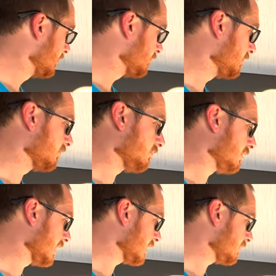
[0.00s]
beautiful
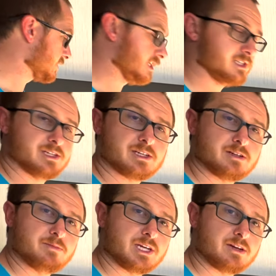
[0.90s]
blackout shades that
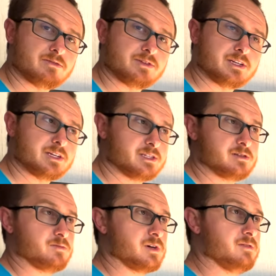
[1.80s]
can make everything nice
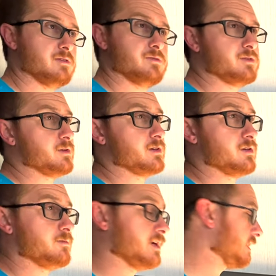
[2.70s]
and private when you want to go
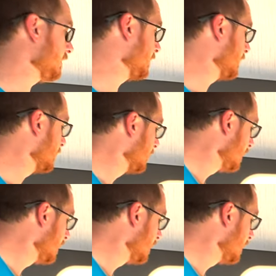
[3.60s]
to bed at night.